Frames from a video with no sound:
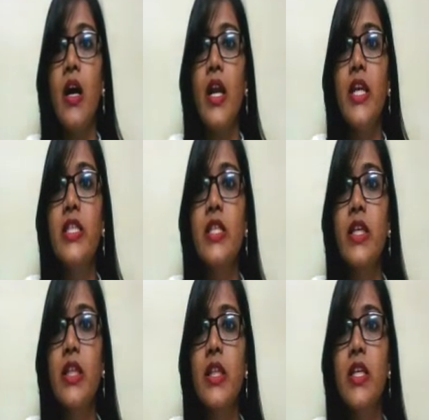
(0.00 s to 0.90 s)
it
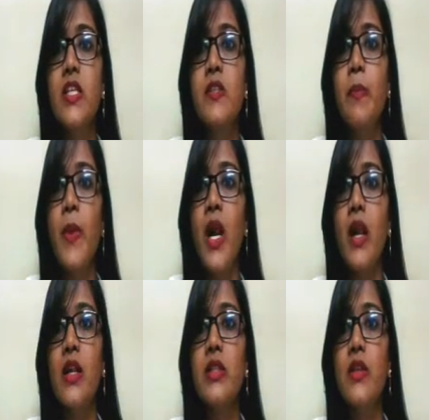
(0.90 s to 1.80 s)
this
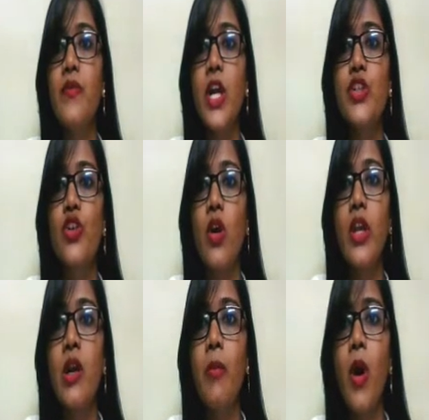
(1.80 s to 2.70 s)
part we are
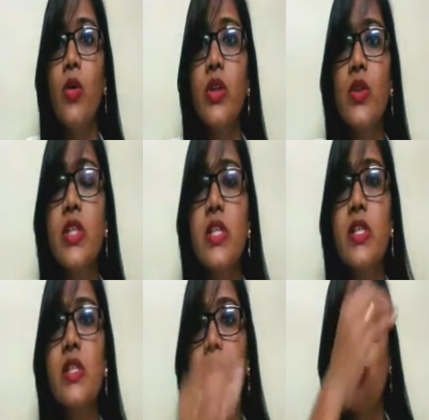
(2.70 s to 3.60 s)
talking about now, this
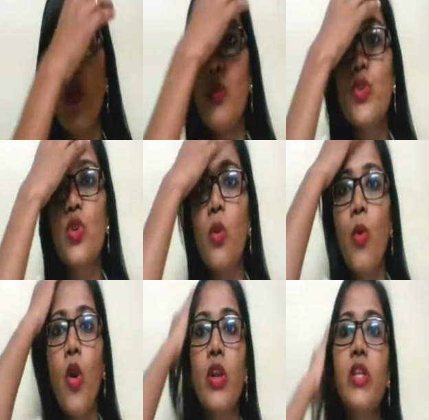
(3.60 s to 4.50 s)
is the chromosome,
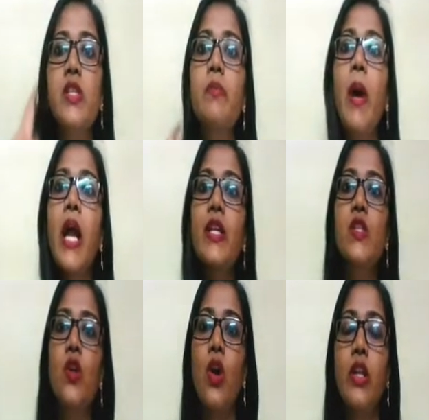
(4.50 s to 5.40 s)
or this part
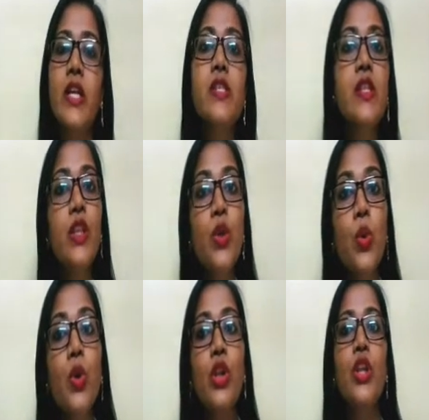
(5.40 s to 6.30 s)
is called as
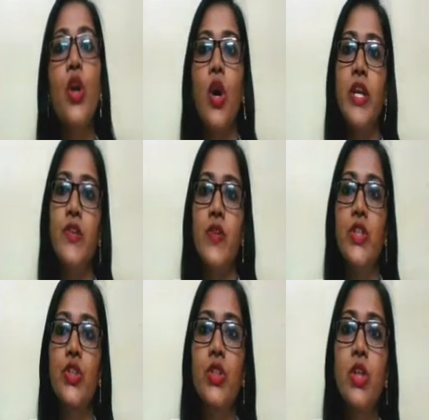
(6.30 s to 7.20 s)
nucleoid
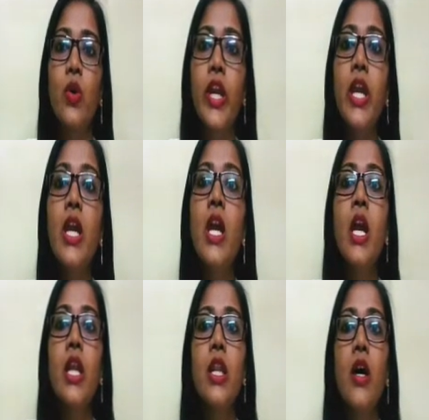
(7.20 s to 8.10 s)
region. Okay,
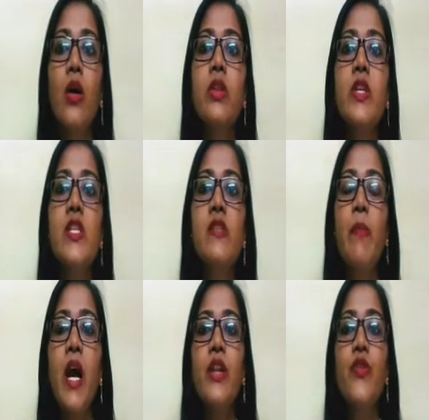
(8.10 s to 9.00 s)
now this
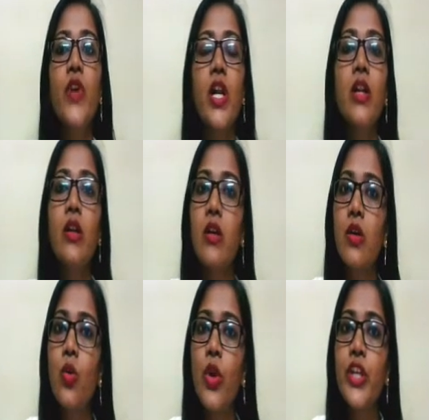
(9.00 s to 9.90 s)
part we are
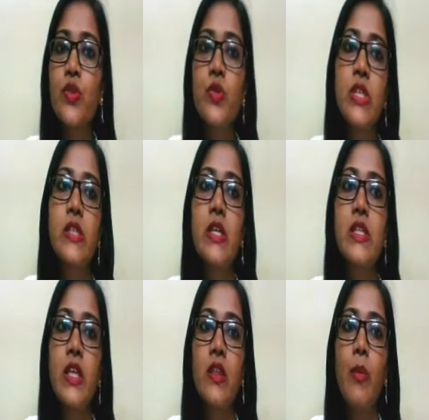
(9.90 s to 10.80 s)
going to discuss
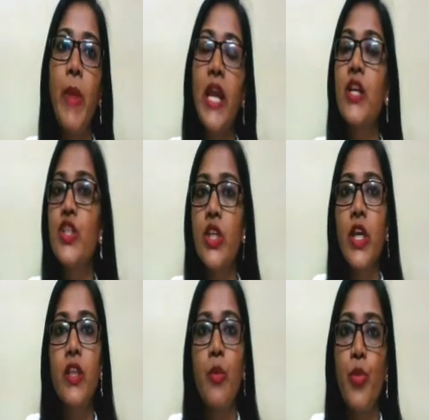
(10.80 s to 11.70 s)
in the packaging
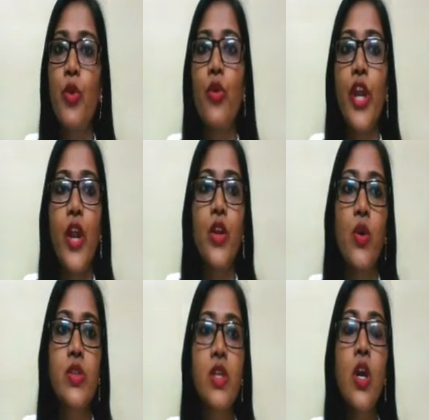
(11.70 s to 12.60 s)
in the
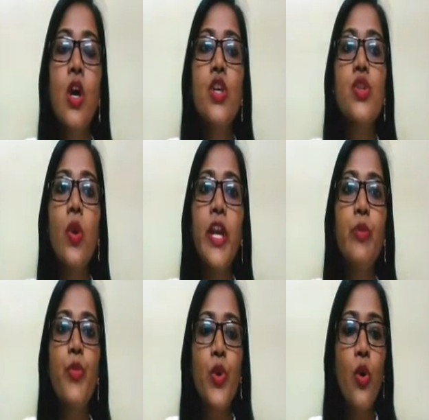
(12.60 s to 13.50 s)
prokaryotes. So
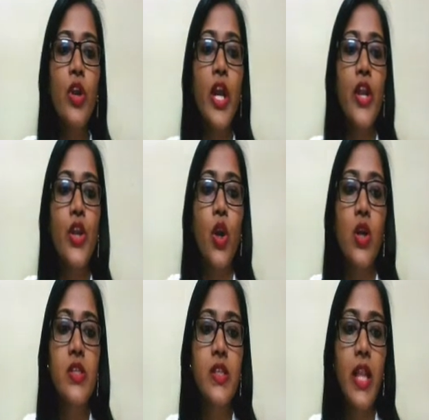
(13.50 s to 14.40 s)
in
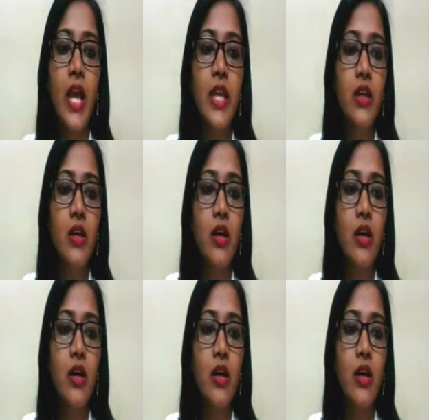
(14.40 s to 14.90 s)
prokaryotes, like